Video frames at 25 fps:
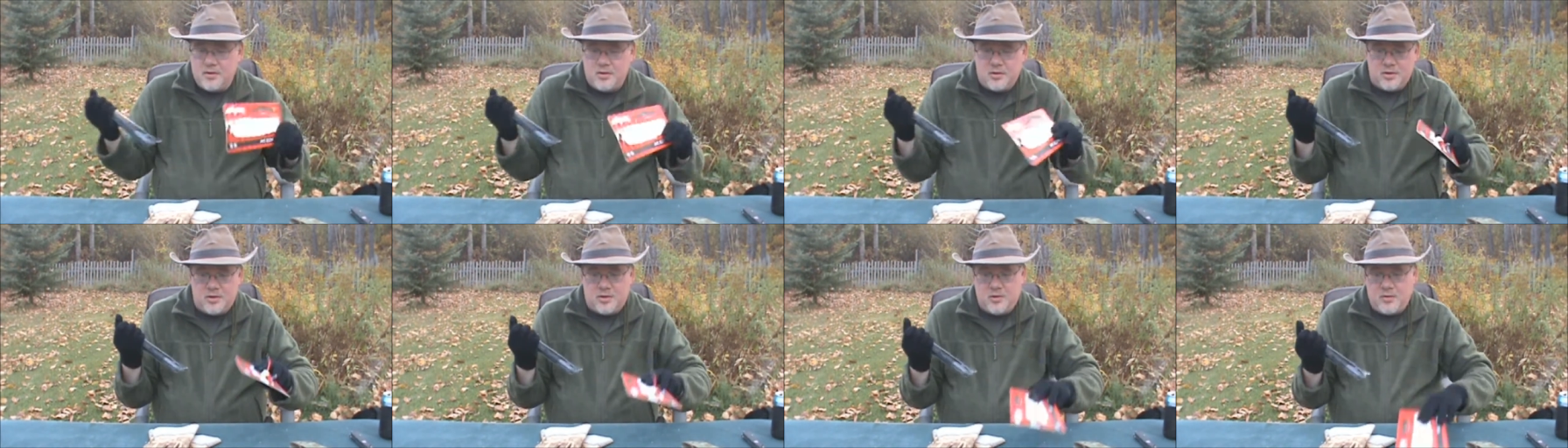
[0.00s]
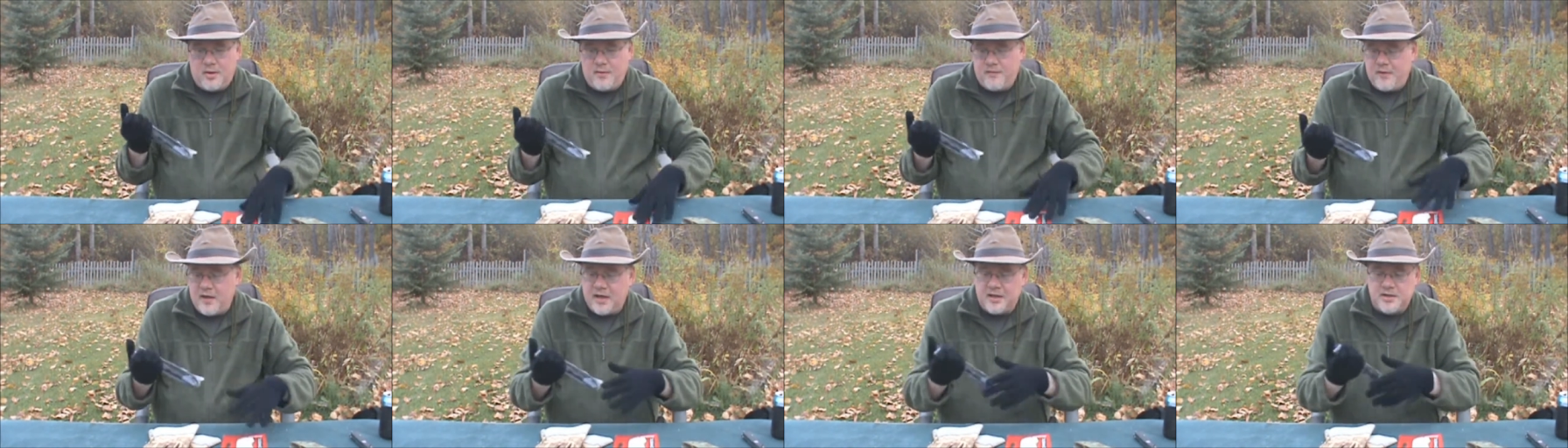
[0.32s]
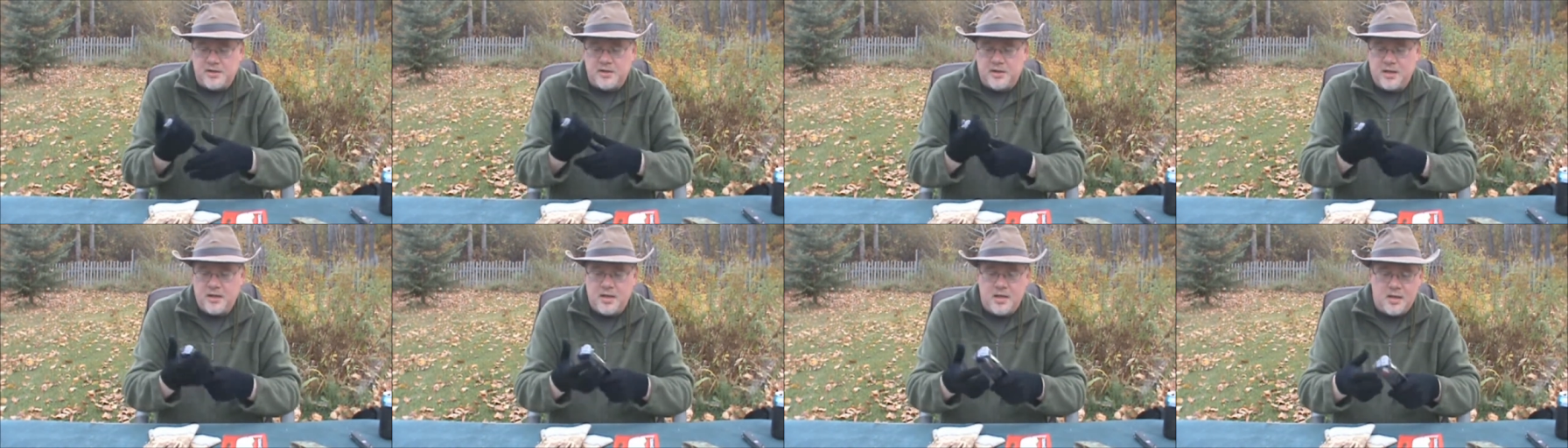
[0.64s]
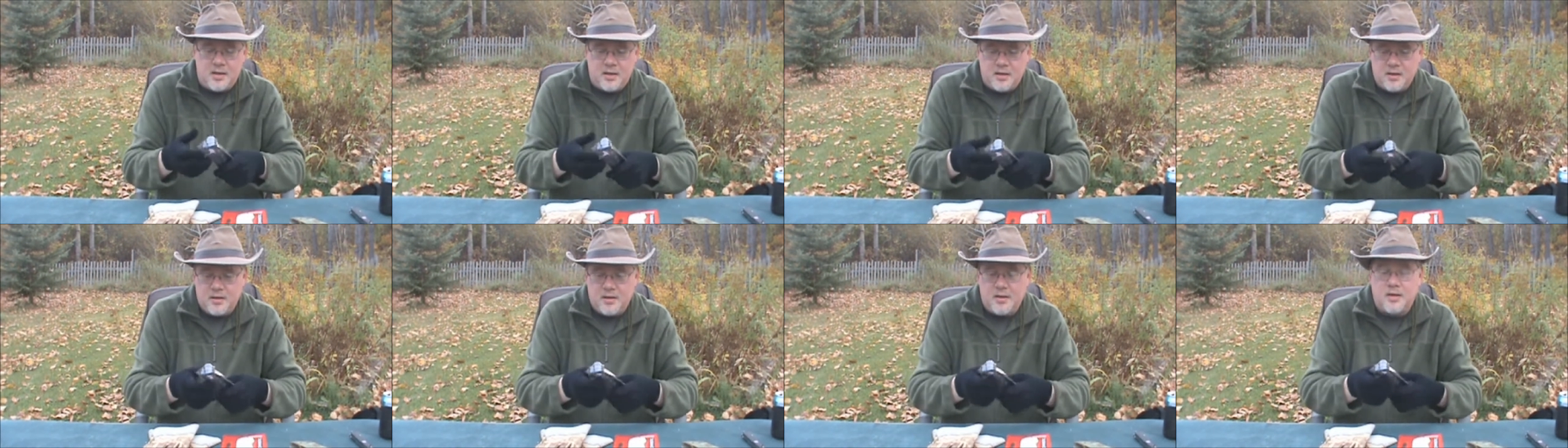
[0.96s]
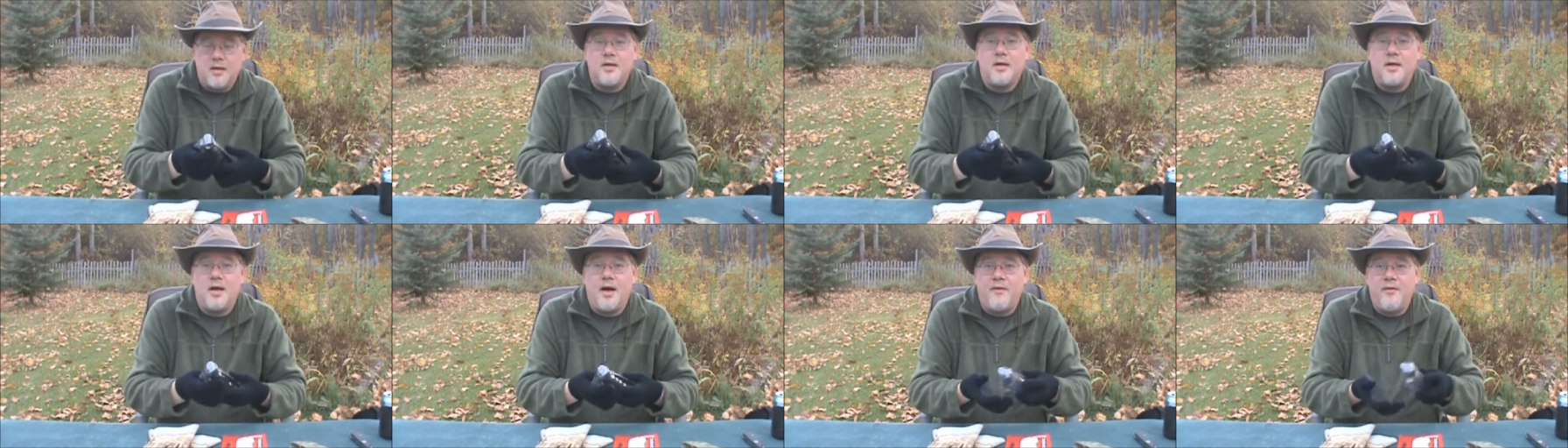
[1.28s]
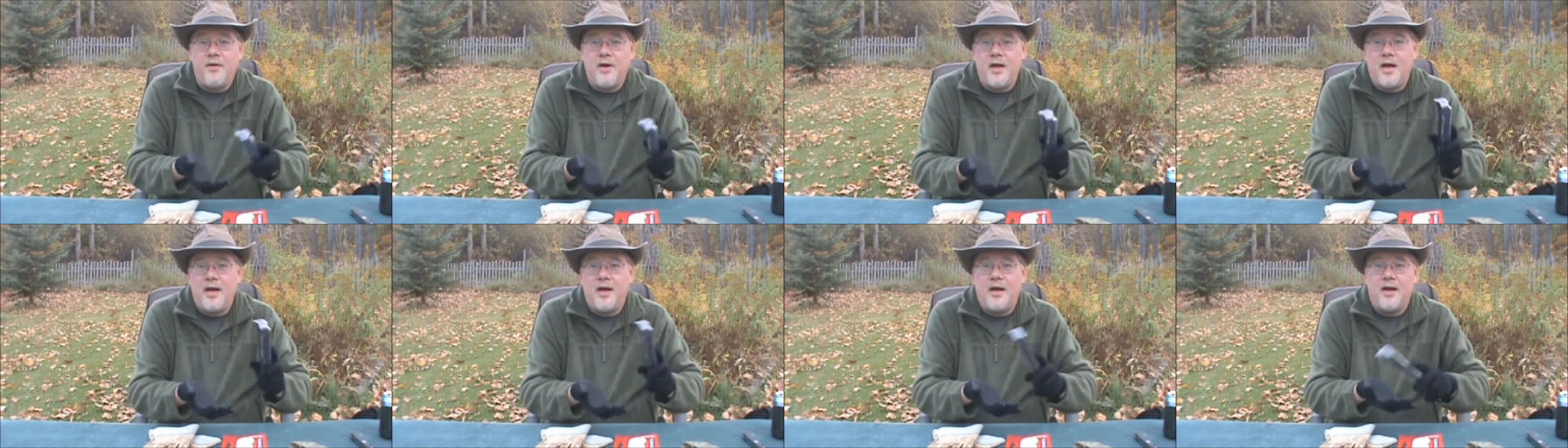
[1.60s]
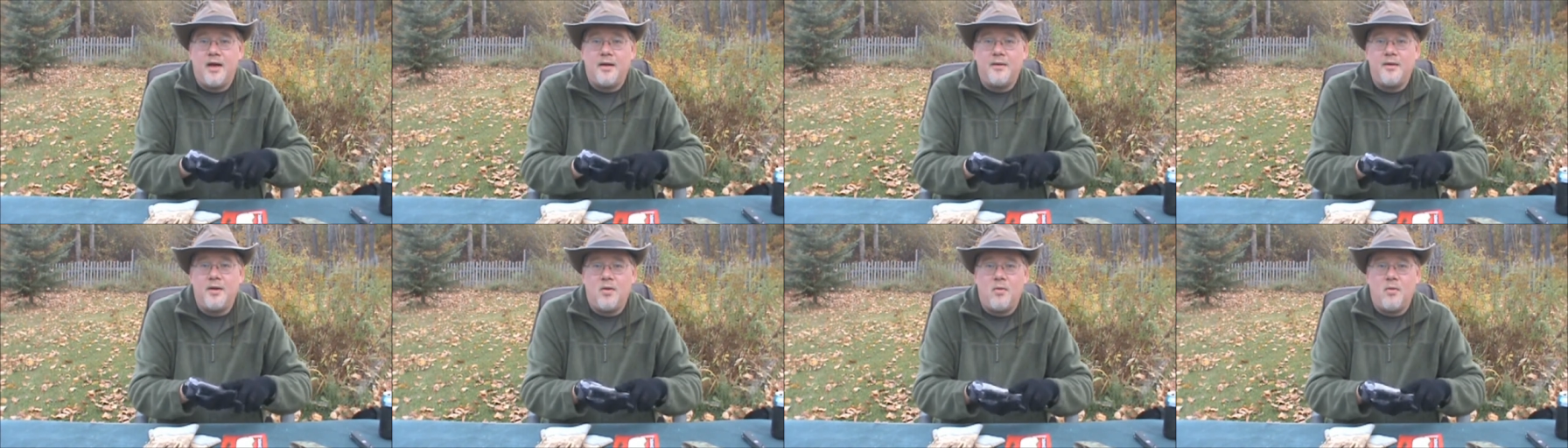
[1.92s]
So I've actually covered it and I'm